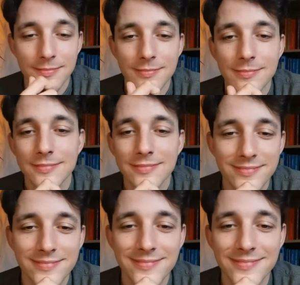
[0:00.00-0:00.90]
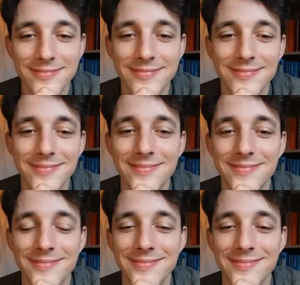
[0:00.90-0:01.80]
No, mother, I'm
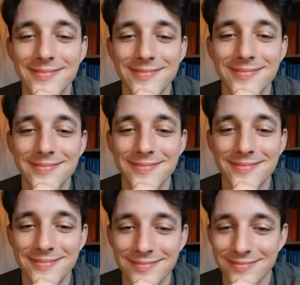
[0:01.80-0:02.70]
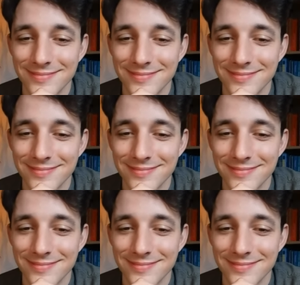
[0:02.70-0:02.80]
just warming up.